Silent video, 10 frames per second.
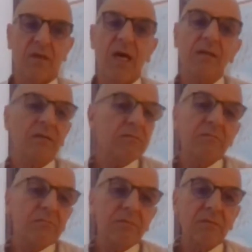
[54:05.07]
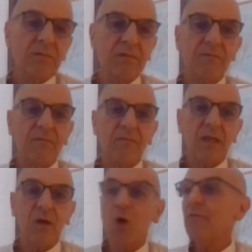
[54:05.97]
And
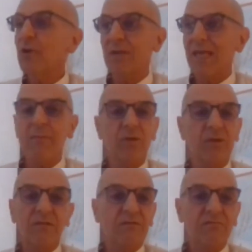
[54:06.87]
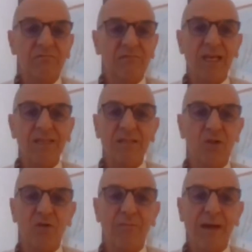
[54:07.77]
love your neighbor. That's
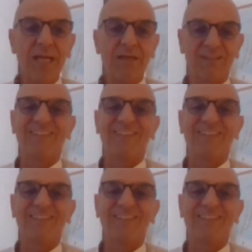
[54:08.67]
not mine.